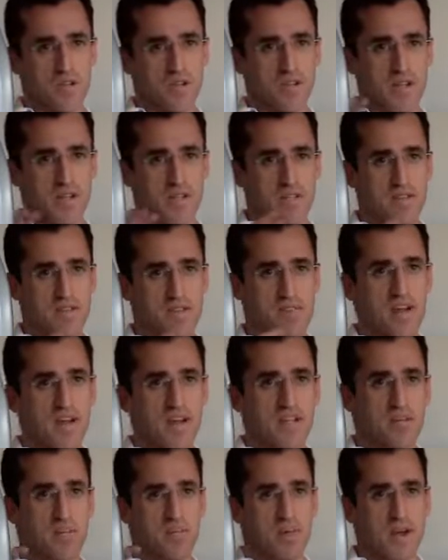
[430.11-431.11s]
get some
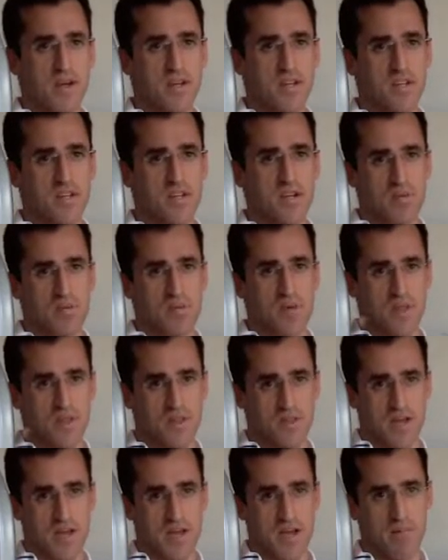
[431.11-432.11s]
flexibility with the
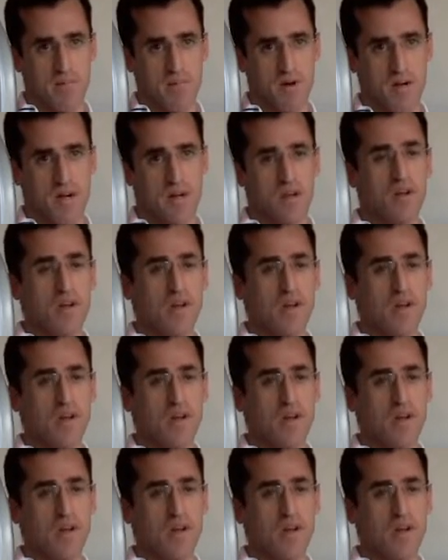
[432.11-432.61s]
camera.